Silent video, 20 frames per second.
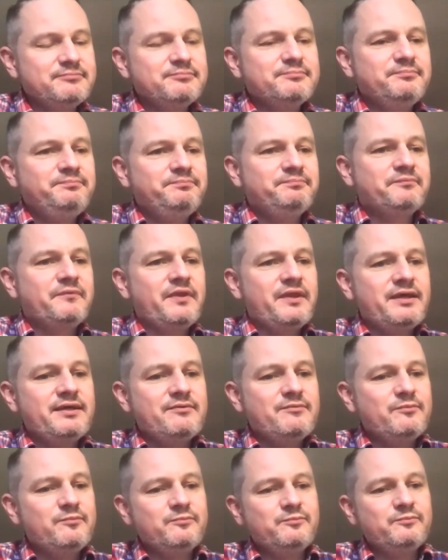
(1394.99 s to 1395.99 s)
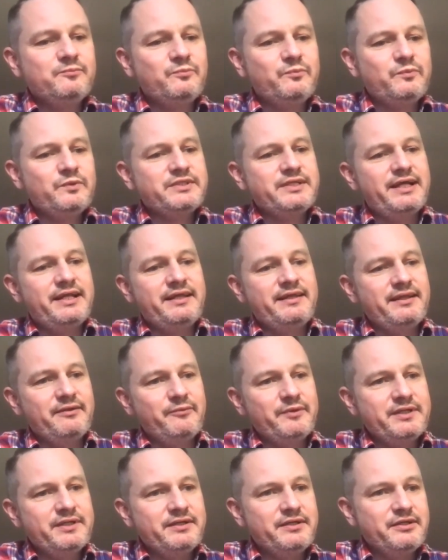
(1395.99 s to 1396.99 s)
it wasn't anything that
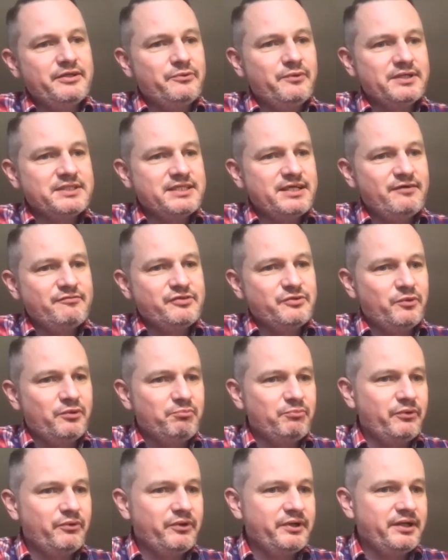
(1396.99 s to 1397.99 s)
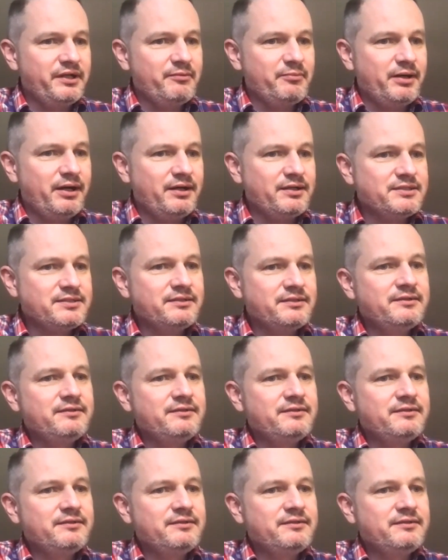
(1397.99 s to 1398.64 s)
we didn't do ourselves at one point in the past.